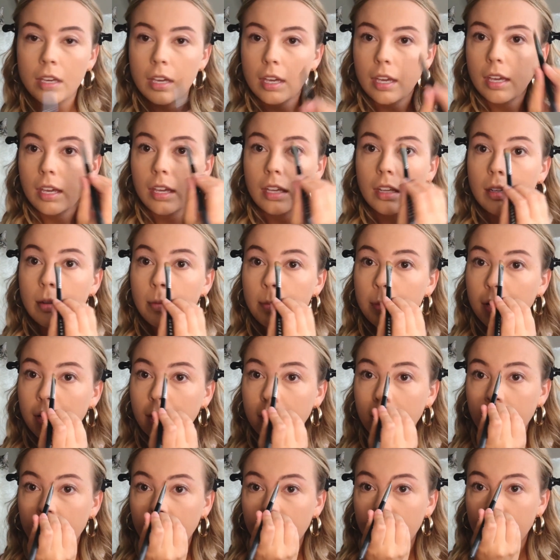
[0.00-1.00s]
and
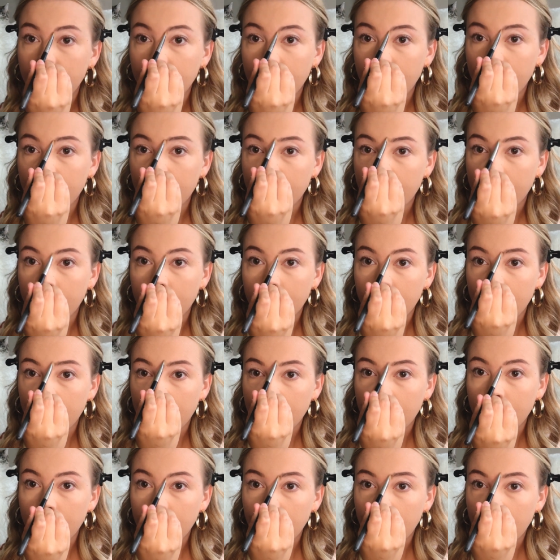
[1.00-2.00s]
above.
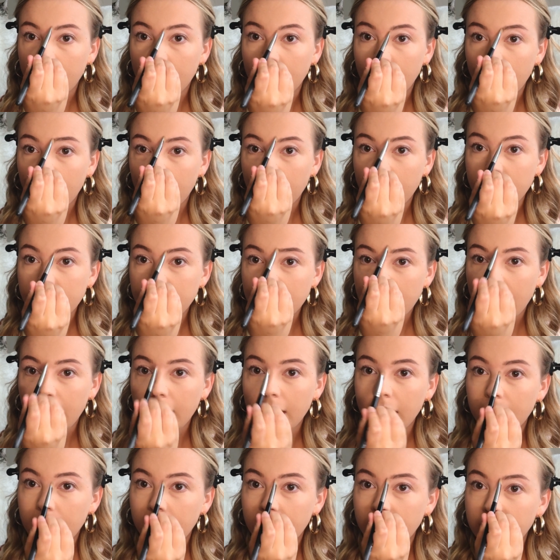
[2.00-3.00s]
And I always kind
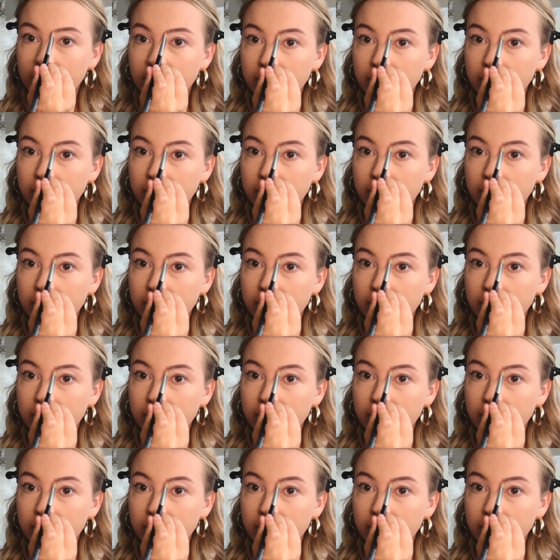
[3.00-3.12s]
of